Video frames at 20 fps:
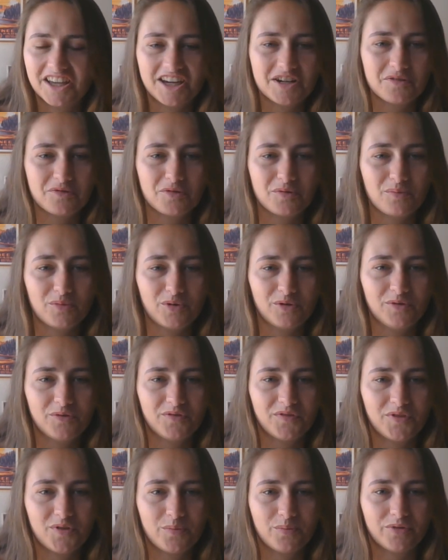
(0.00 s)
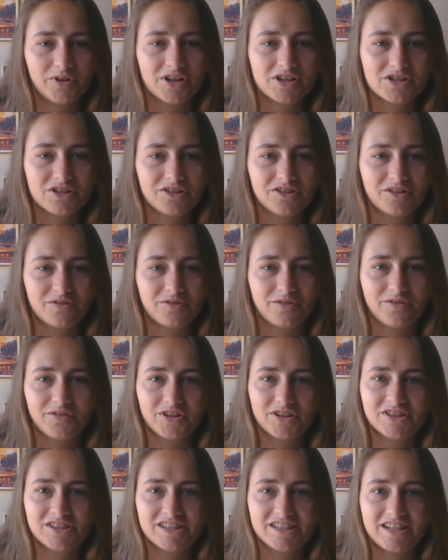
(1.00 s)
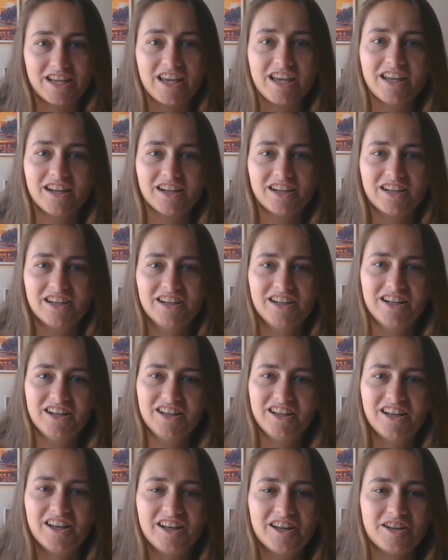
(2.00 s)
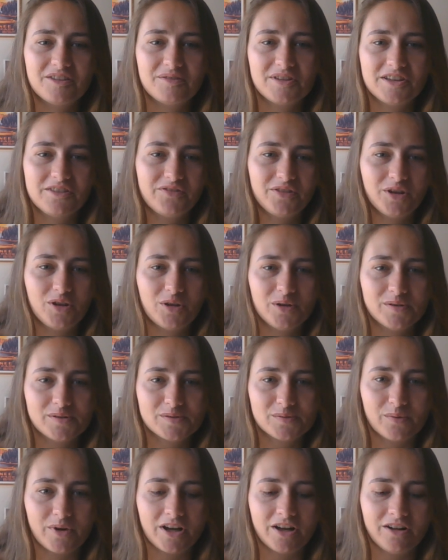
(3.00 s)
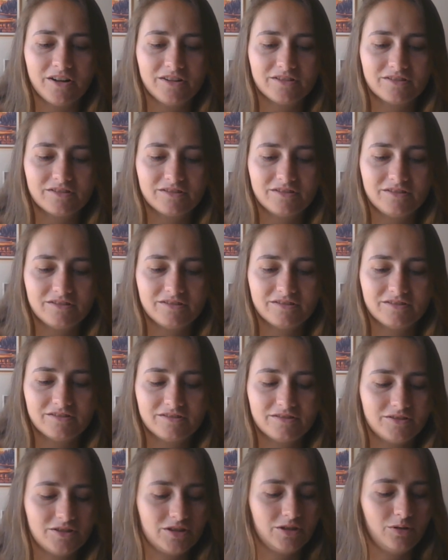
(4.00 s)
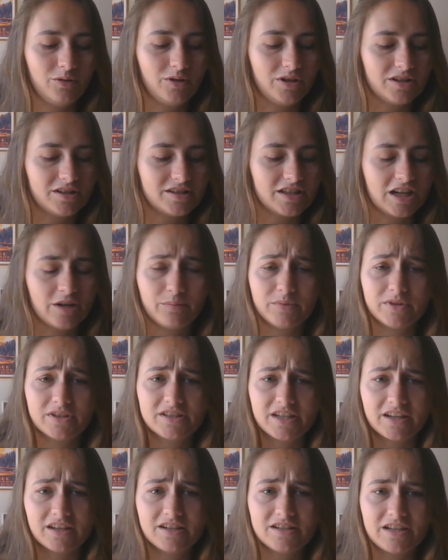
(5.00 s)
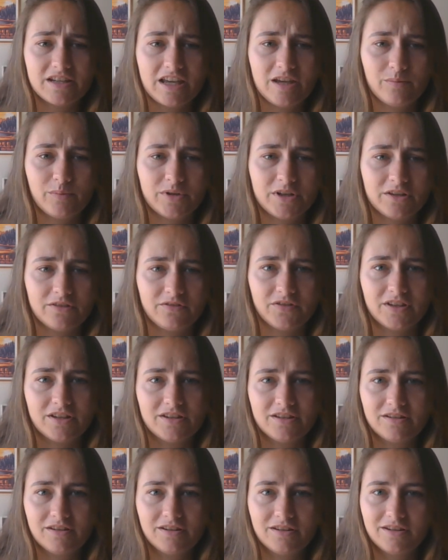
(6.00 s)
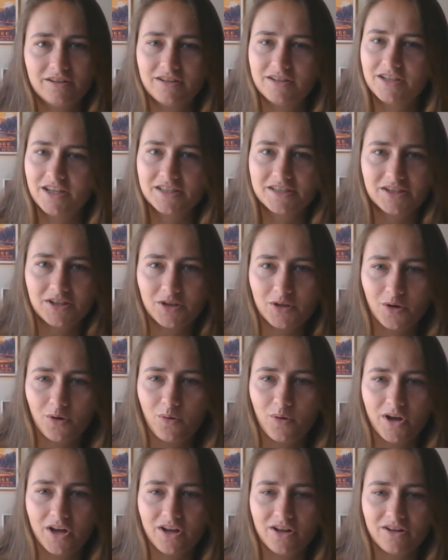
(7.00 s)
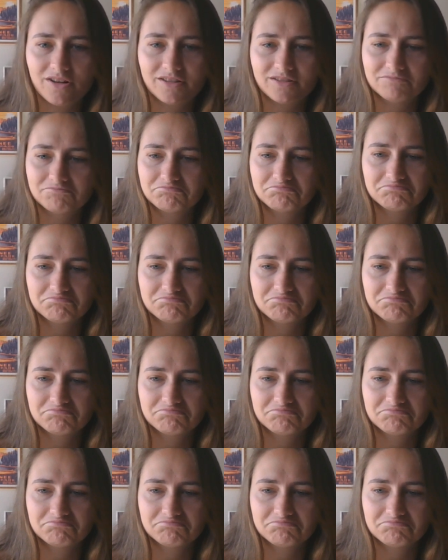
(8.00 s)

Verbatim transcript: kind of remove the pressure of a first date. Uh, if it goes well, you can set up a second date, but if it doesn't go well,